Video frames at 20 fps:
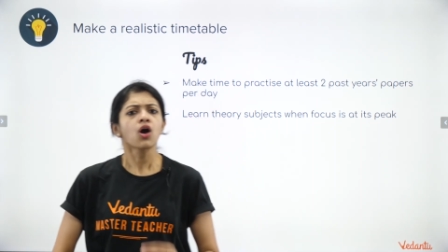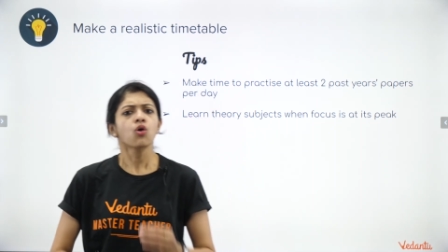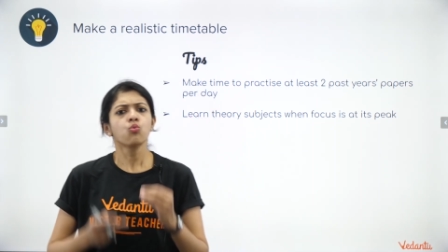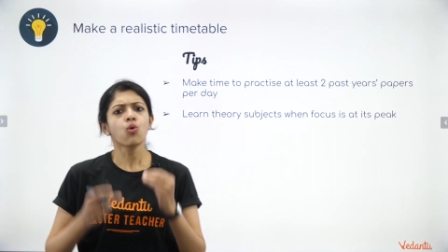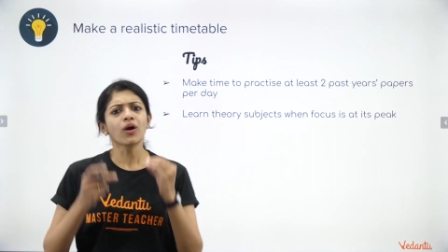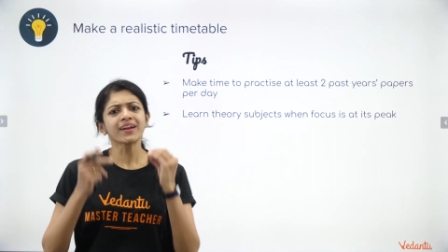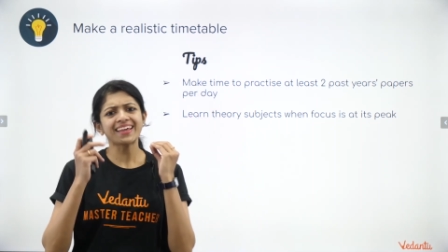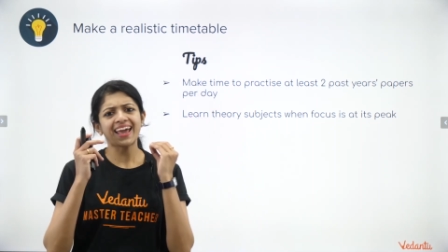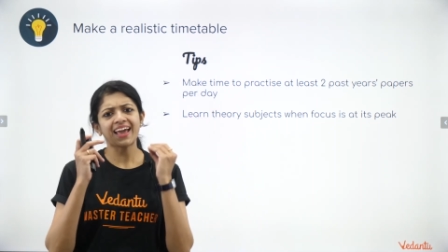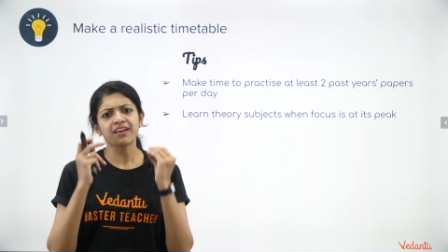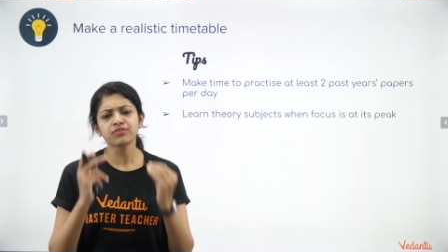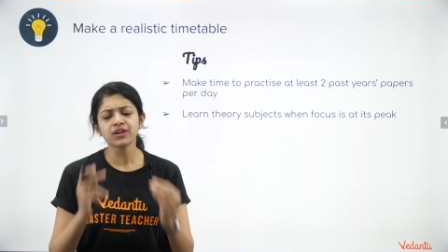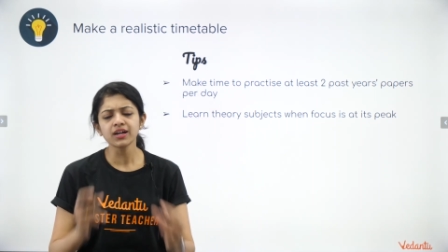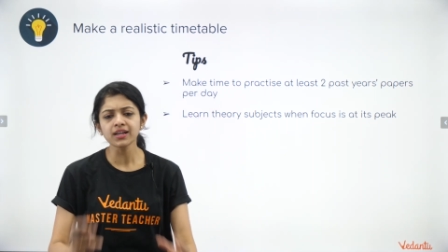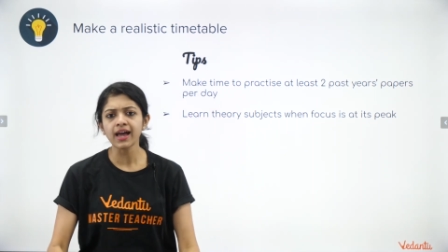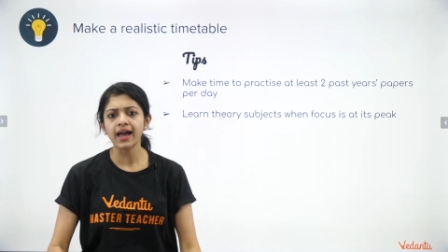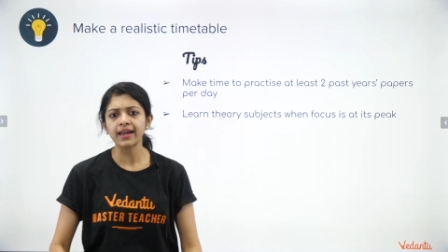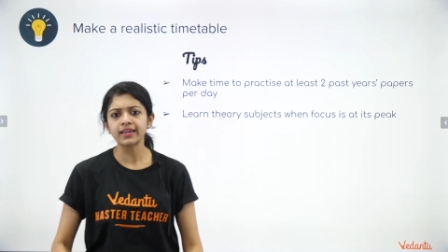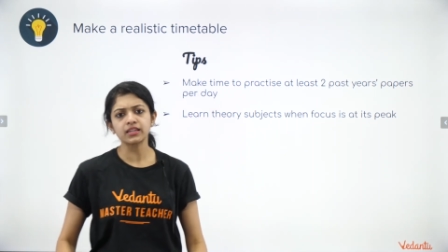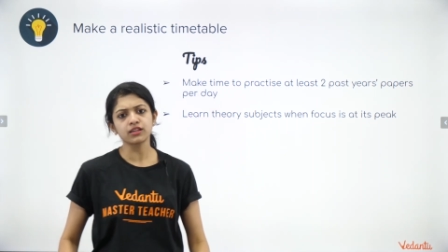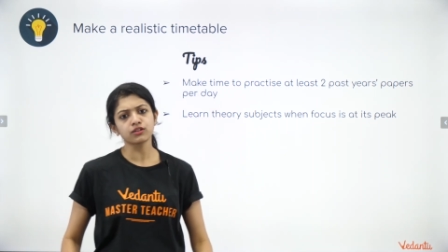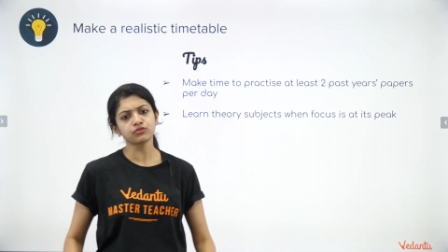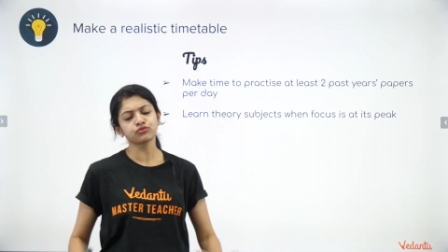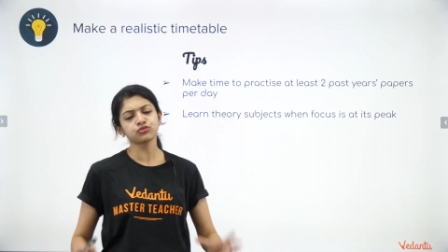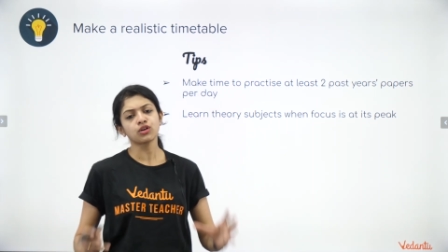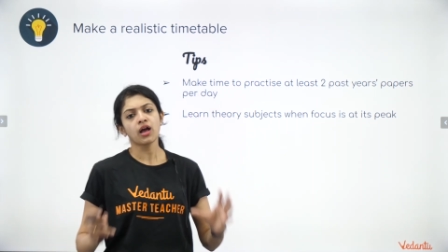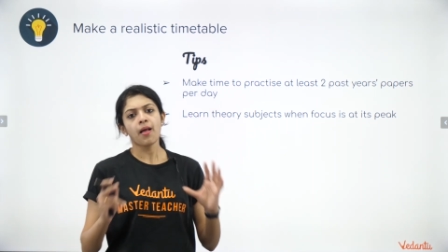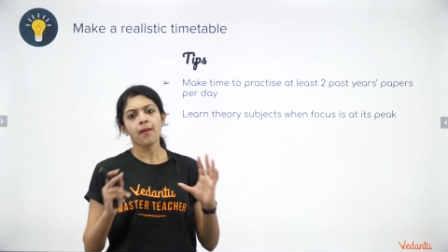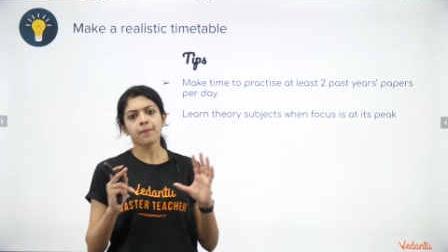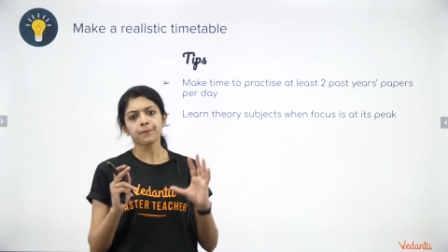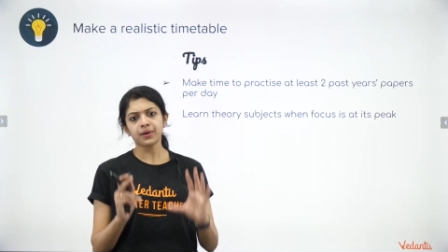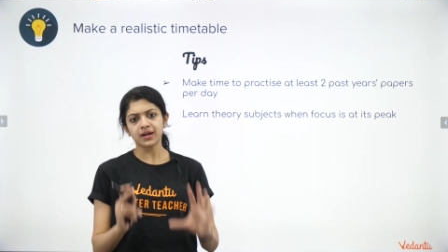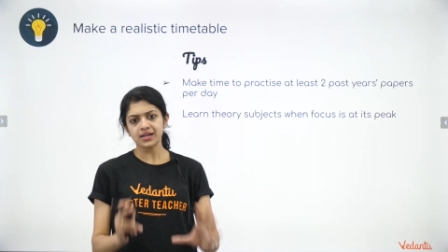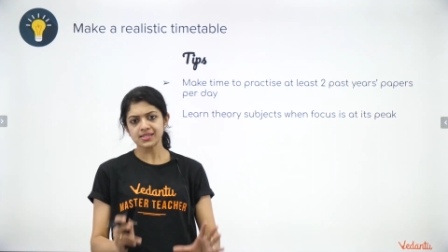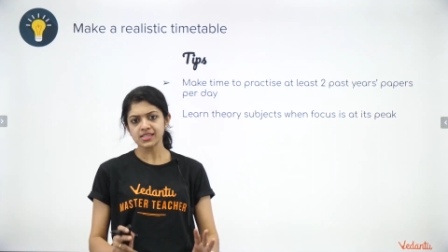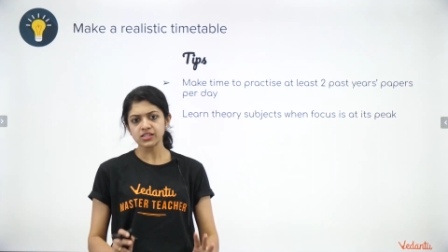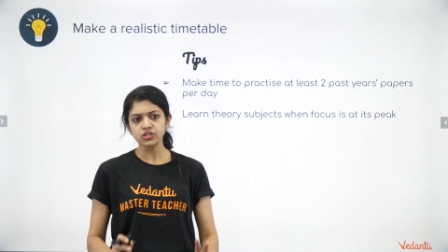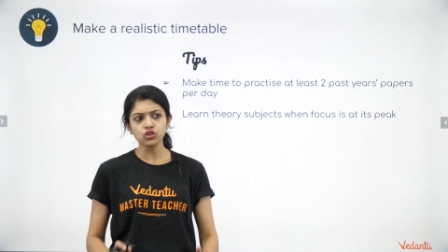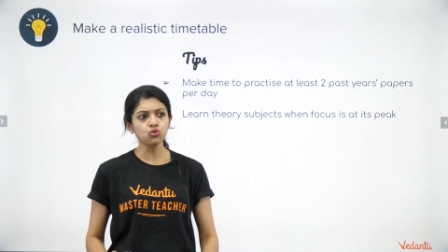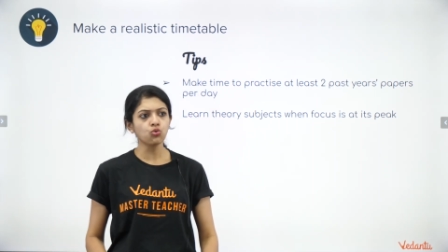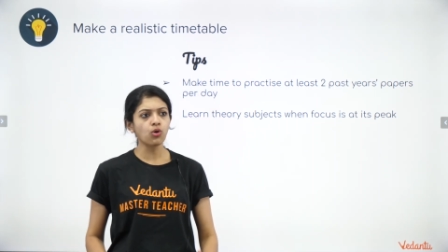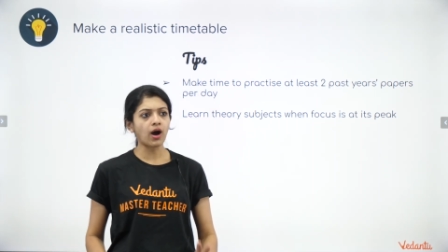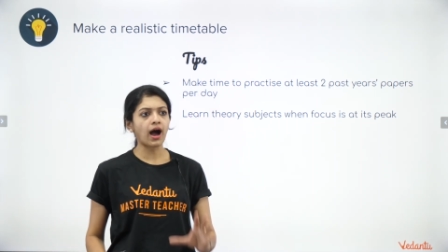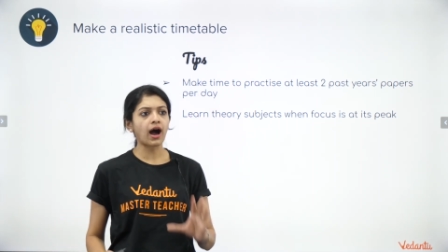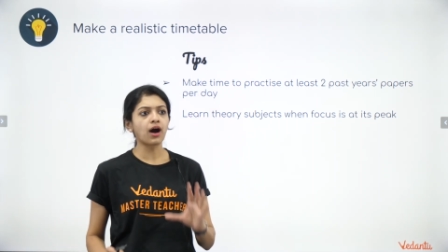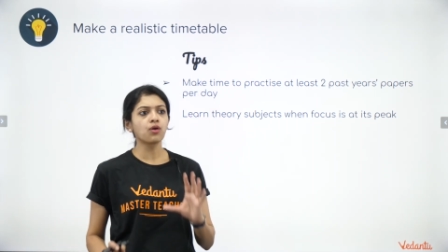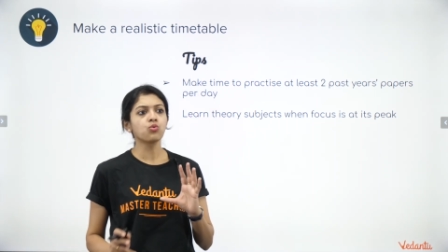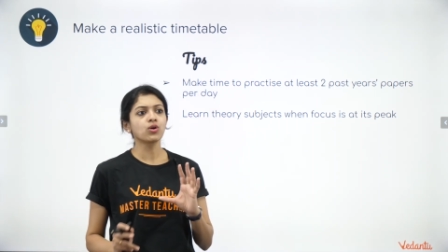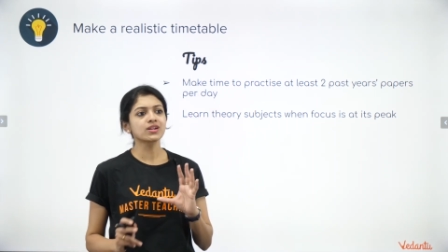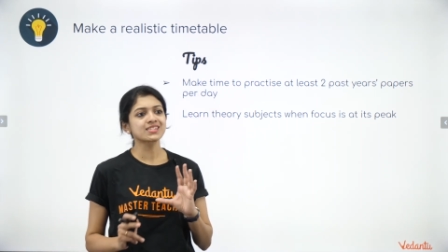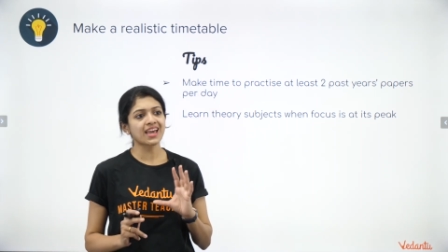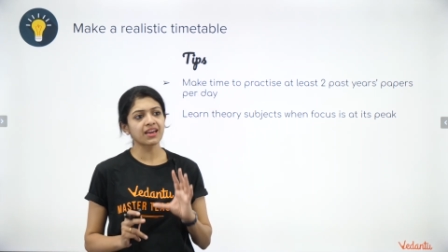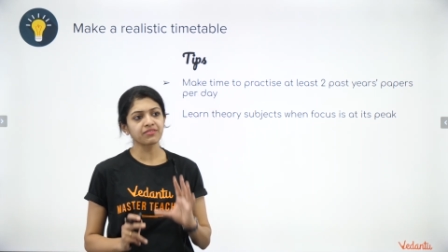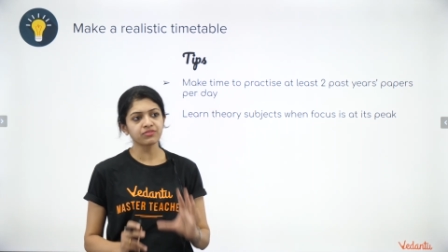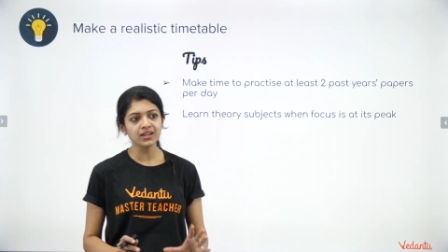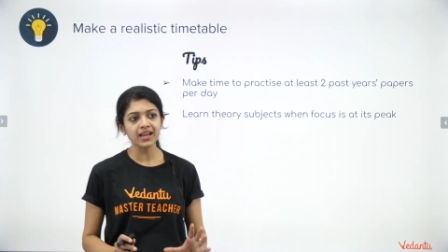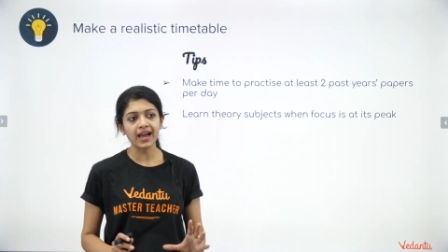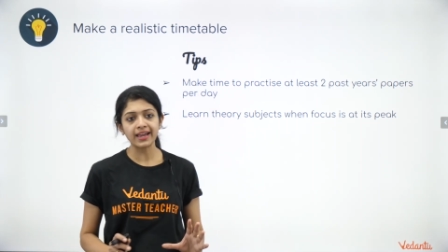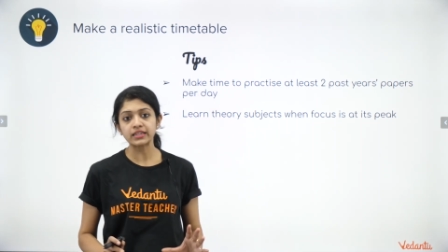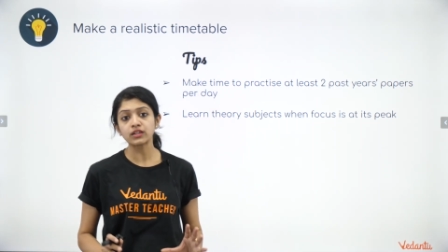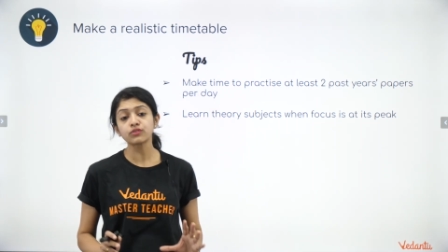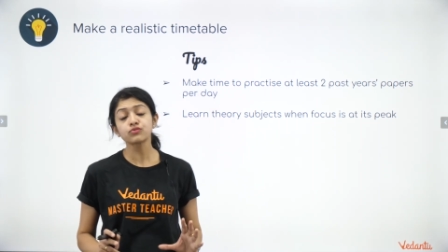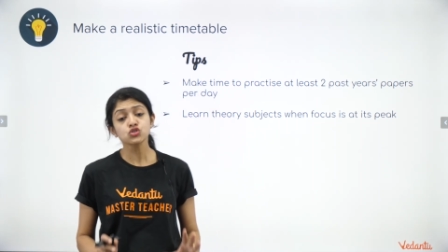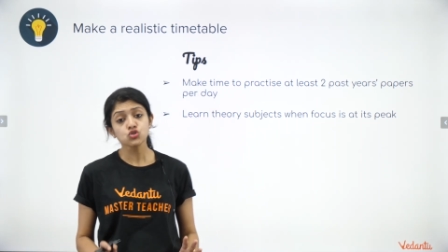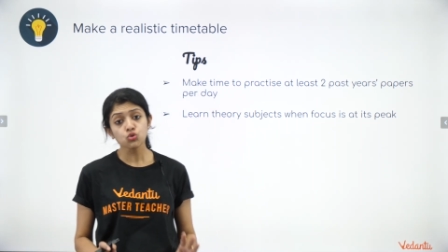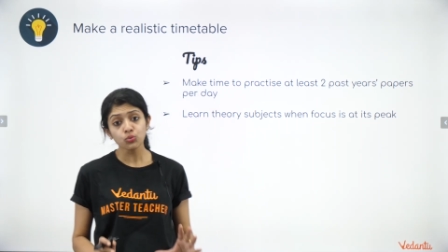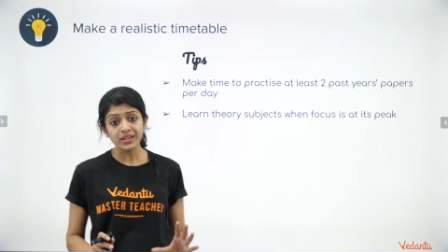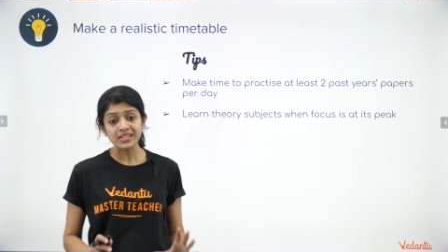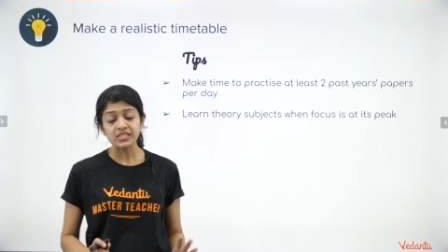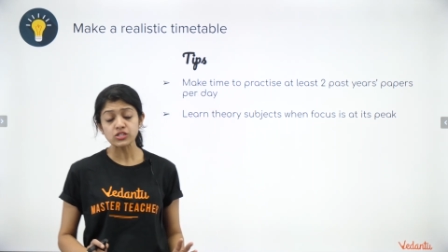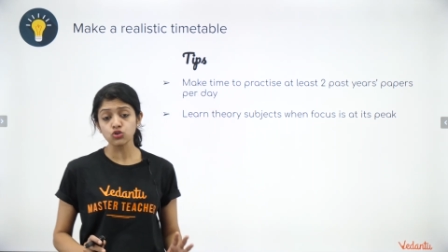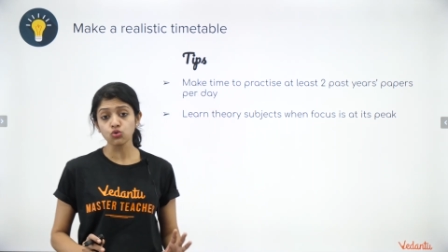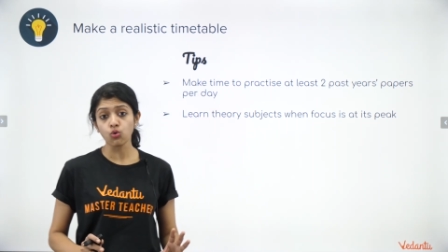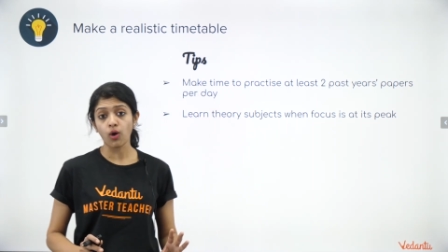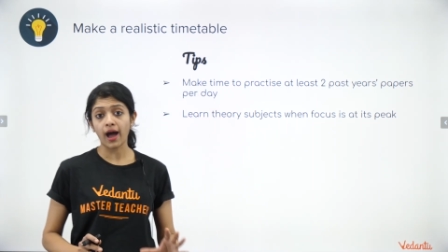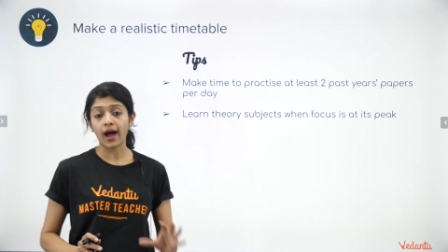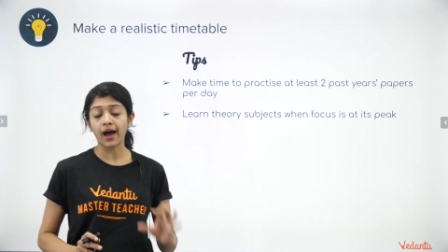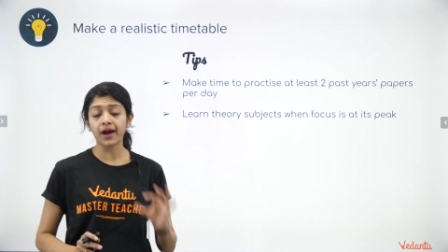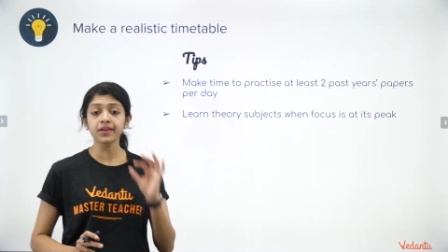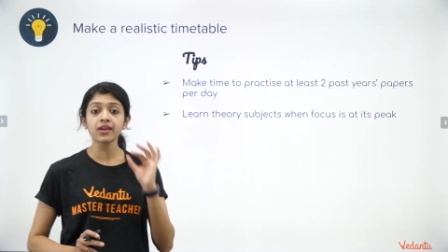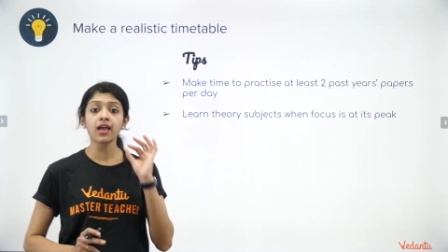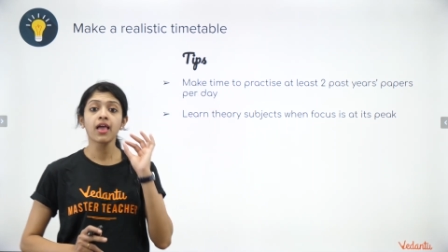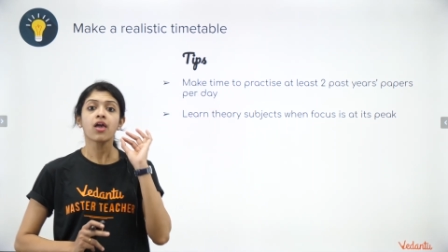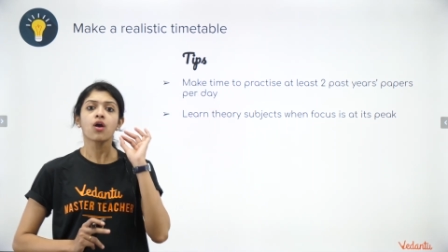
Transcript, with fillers: Whatever kind of person you are, whatever kind of student you are,